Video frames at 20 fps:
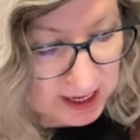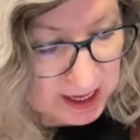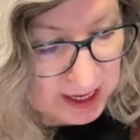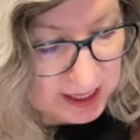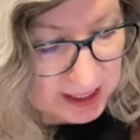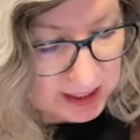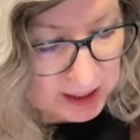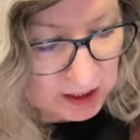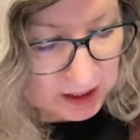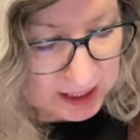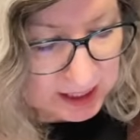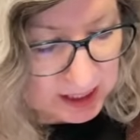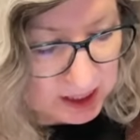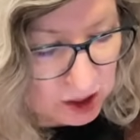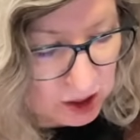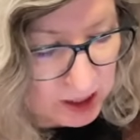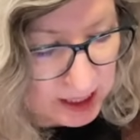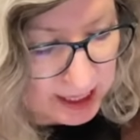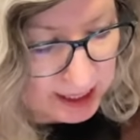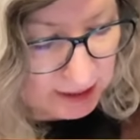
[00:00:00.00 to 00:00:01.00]
So let's do
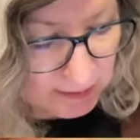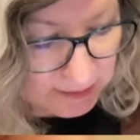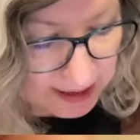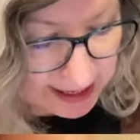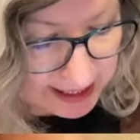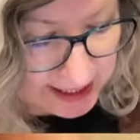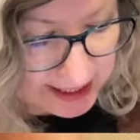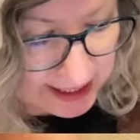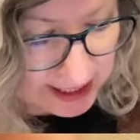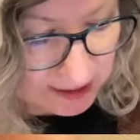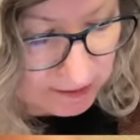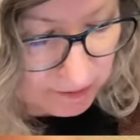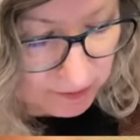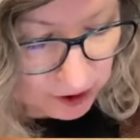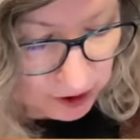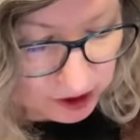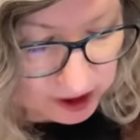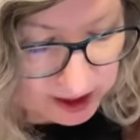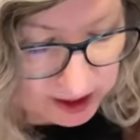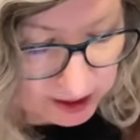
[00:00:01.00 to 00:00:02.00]
the erasing
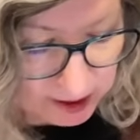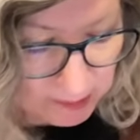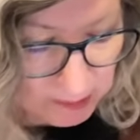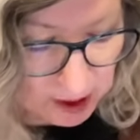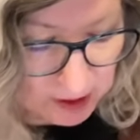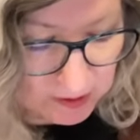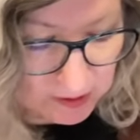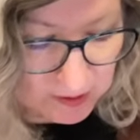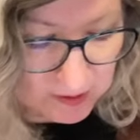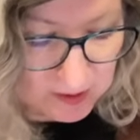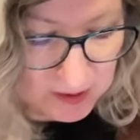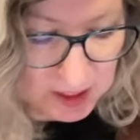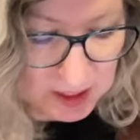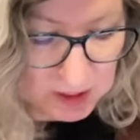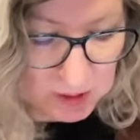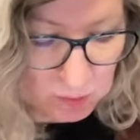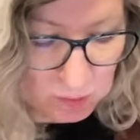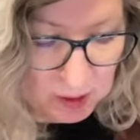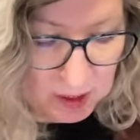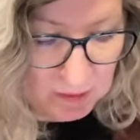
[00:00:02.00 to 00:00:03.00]
first. I'm on
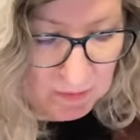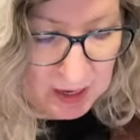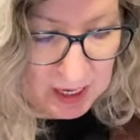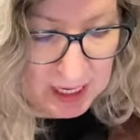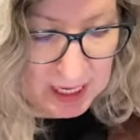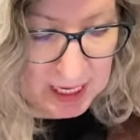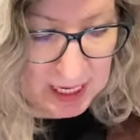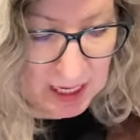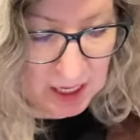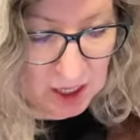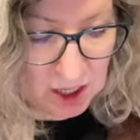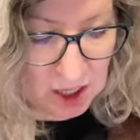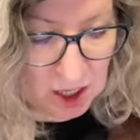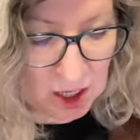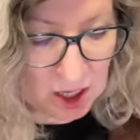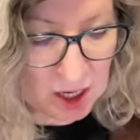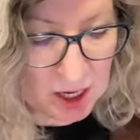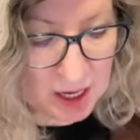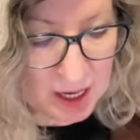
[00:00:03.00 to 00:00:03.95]
this one right here.